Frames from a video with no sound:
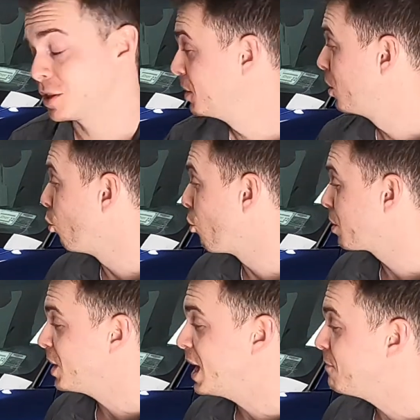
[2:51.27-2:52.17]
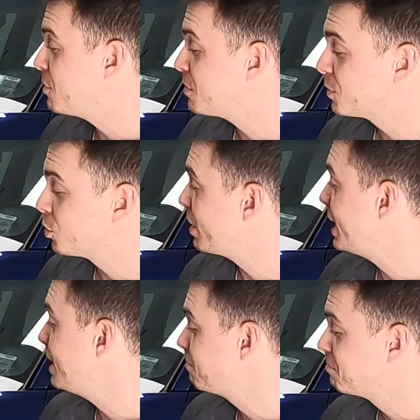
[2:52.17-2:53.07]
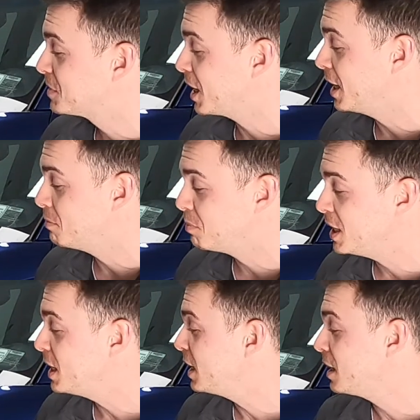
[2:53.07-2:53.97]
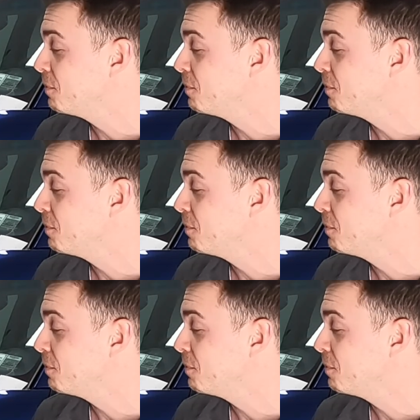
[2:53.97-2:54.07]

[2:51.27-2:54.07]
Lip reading: Water behavior, great, tight beating.